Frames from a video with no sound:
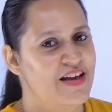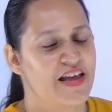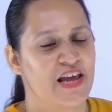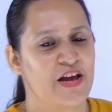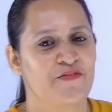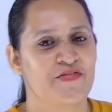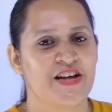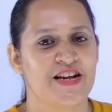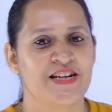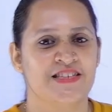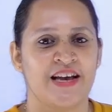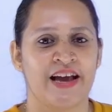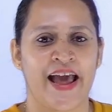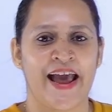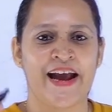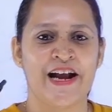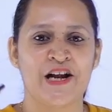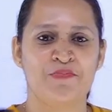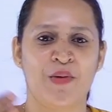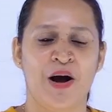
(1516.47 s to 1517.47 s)
If there is a
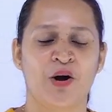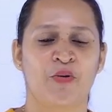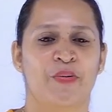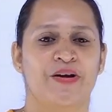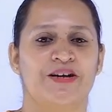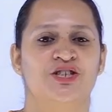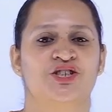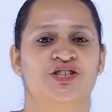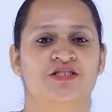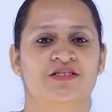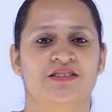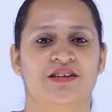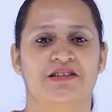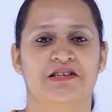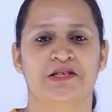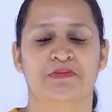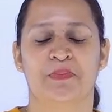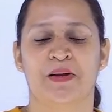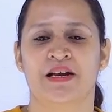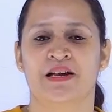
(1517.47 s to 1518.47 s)
8-mark question that
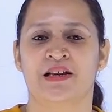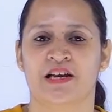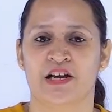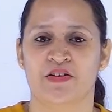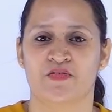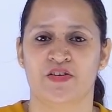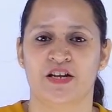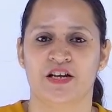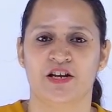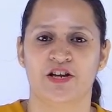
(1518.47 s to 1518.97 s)
has been given